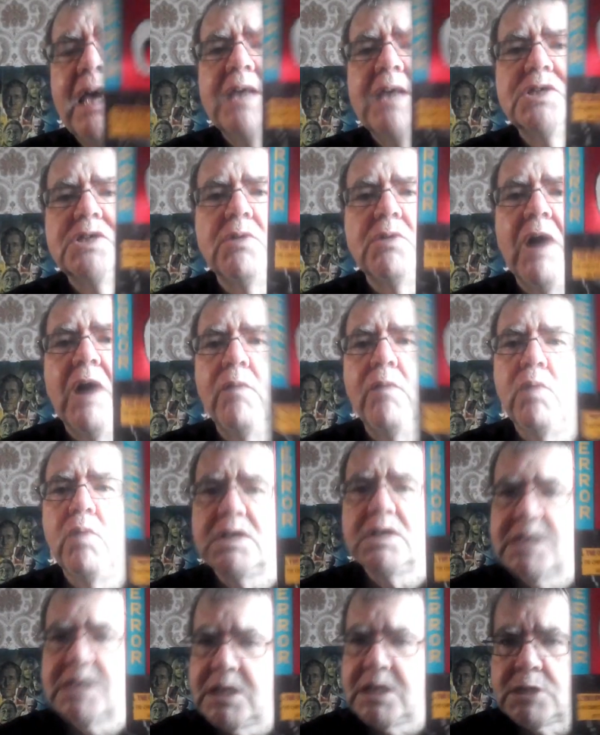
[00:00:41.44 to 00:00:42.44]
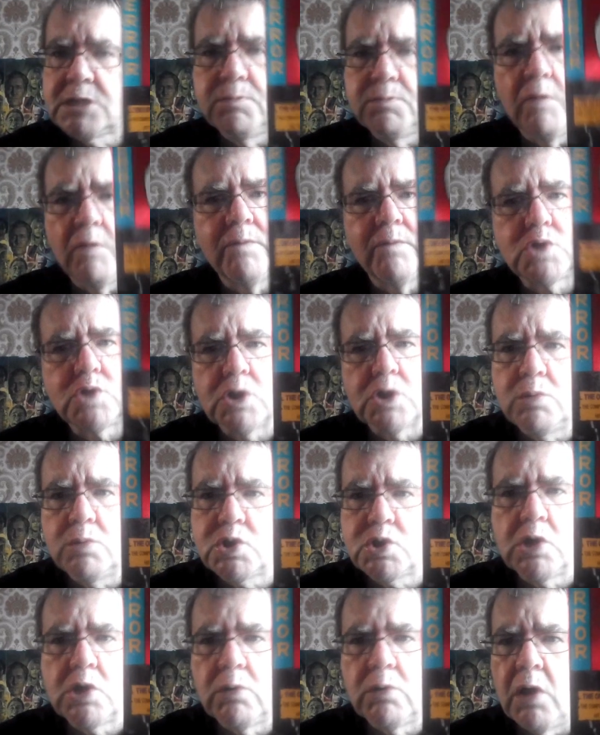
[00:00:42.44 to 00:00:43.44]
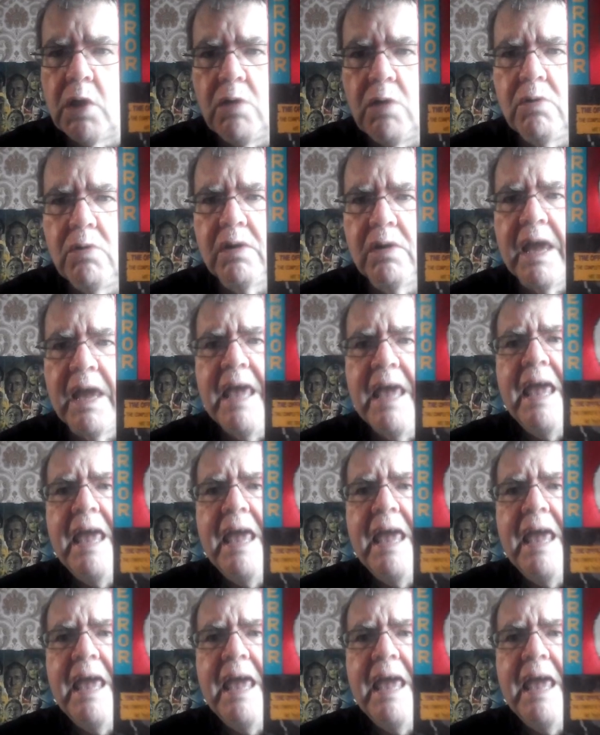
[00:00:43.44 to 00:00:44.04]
So I've wanted this book for so long,